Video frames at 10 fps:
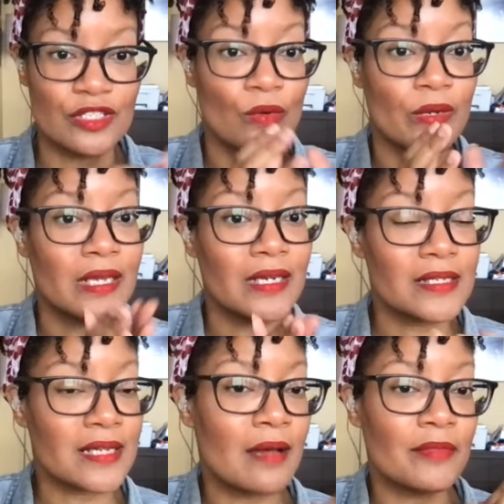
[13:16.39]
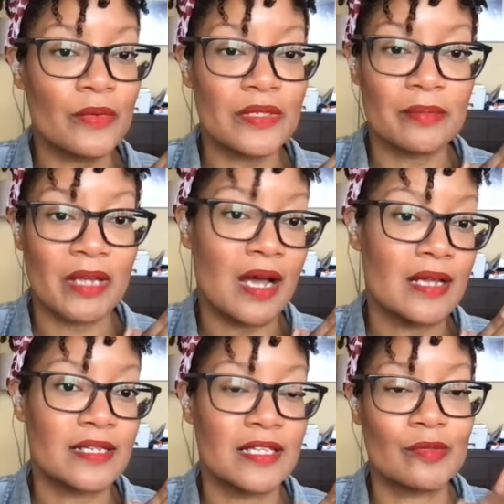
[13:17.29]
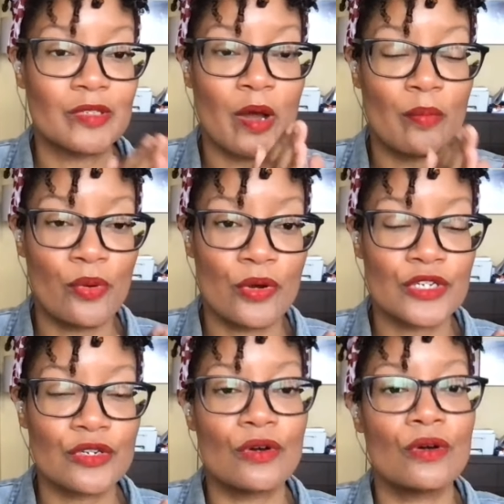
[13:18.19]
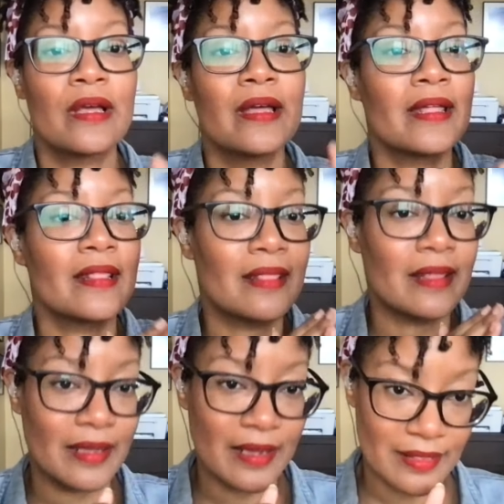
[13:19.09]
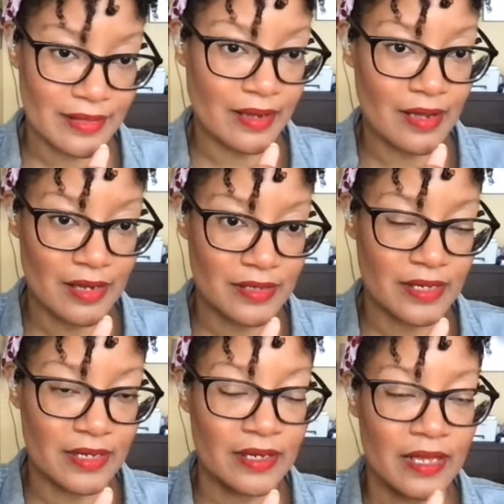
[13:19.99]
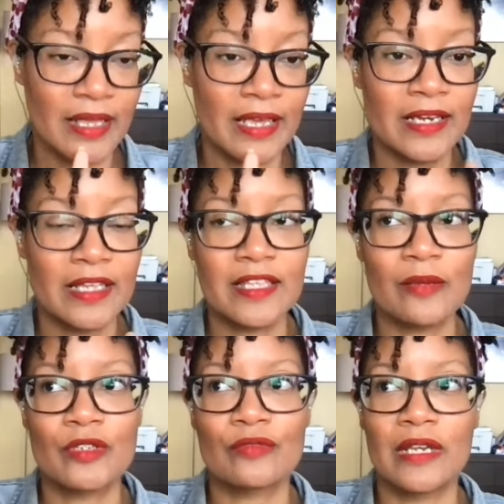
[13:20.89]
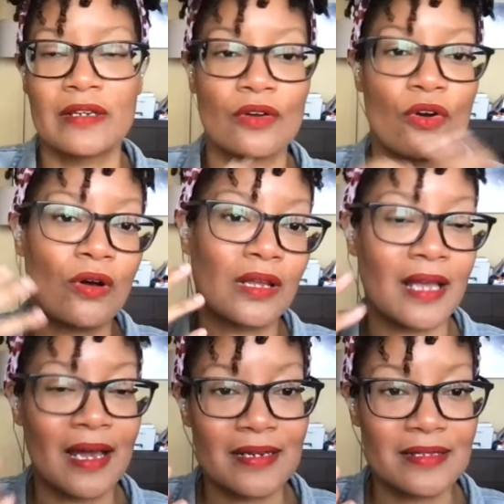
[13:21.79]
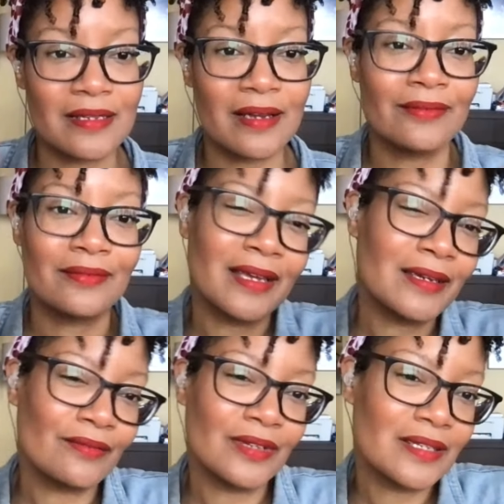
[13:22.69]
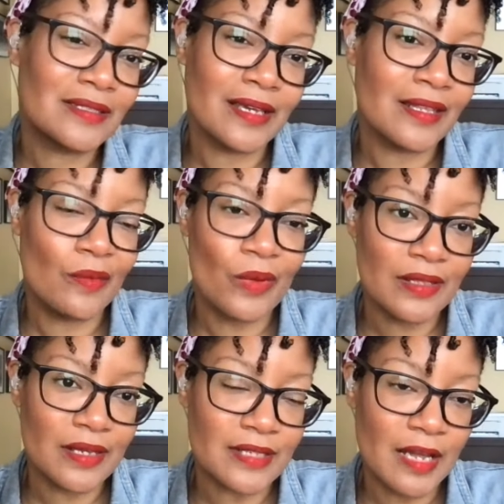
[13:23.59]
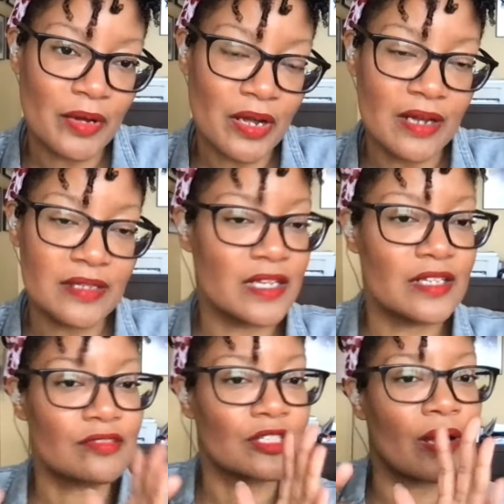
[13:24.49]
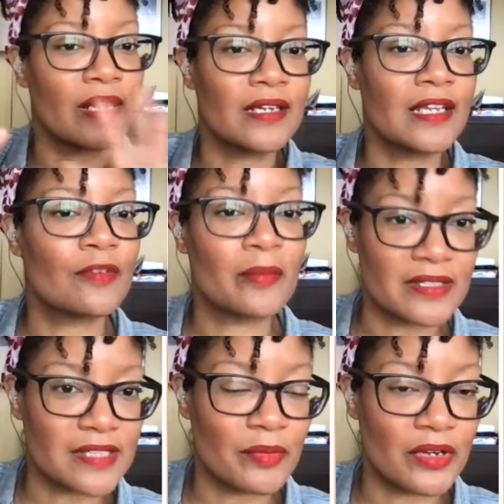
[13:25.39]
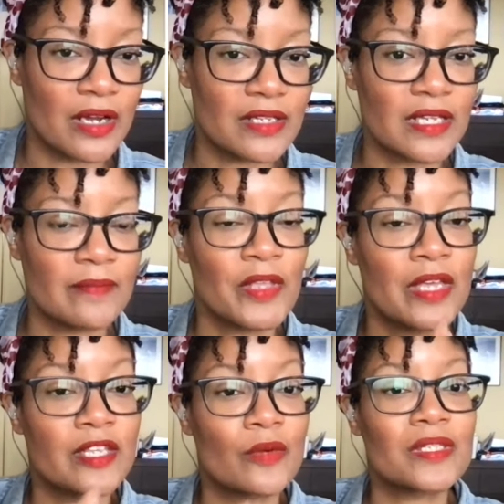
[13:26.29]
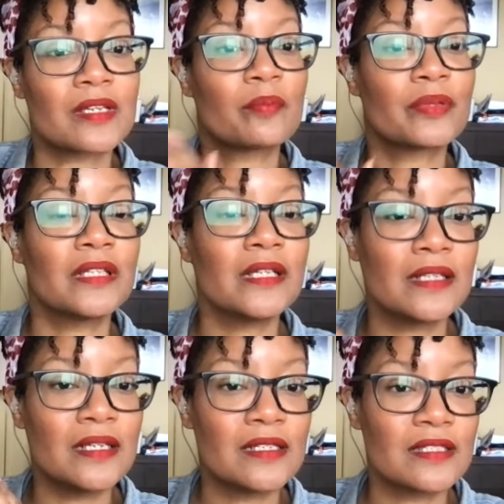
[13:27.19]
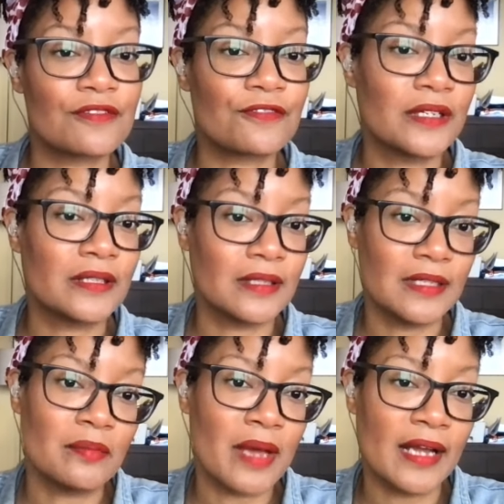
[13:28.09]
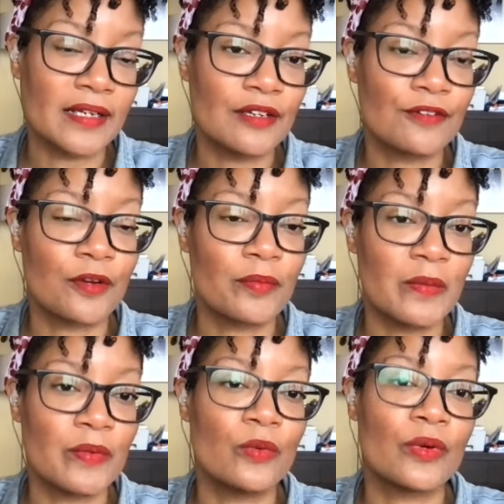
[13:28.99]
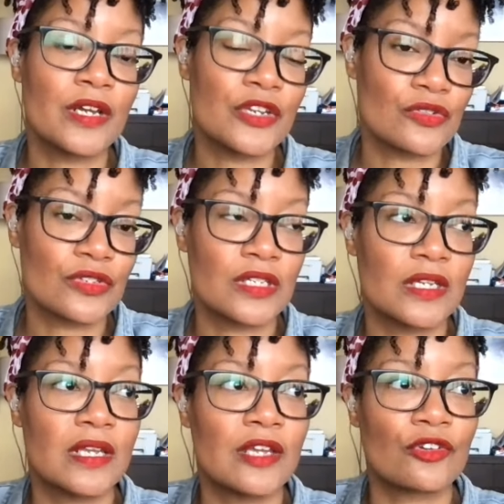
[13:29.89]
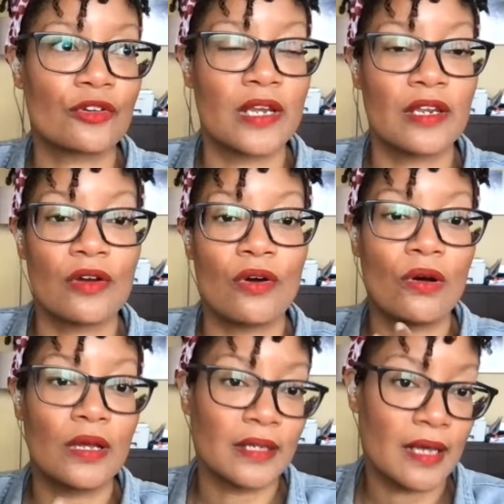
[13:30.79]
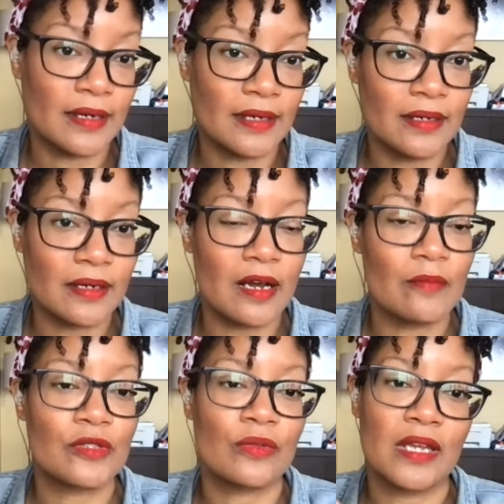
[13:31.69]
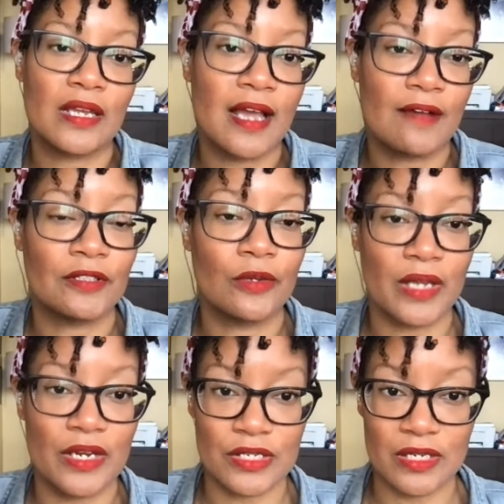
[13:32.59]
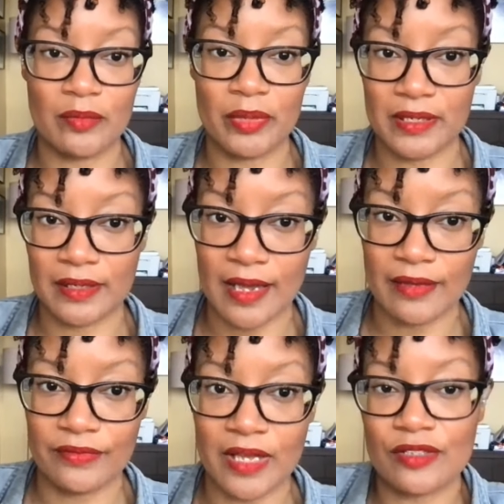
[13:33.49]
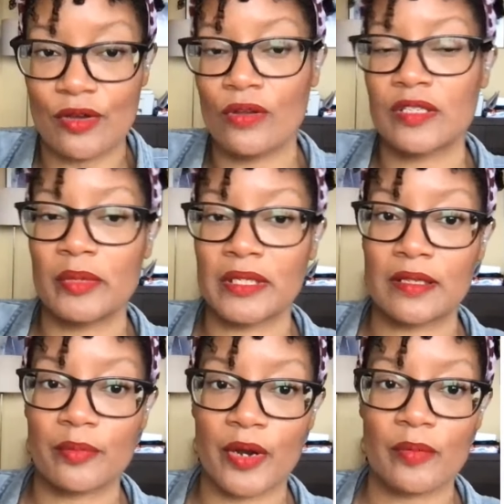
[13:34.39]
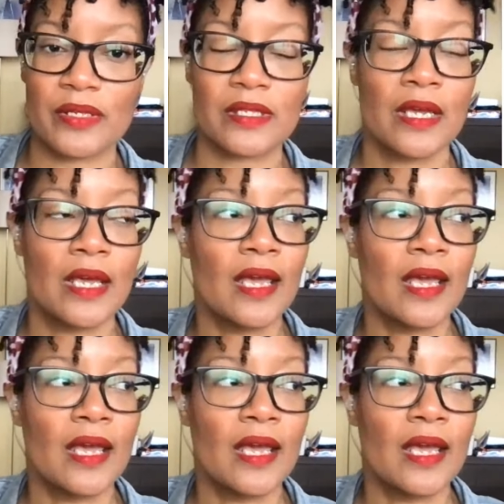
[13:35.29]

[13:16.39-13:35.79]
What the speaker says: So anytime there was some content that was about Portugal, they got that content. Anything was relating to online stuff, they didn't really say they wanted that type of content, so I didn't give them that type of content. There was a completely different lead magnet for people who are interested in creating an online income so they can have a location-independent life. That's ultimately the purpose.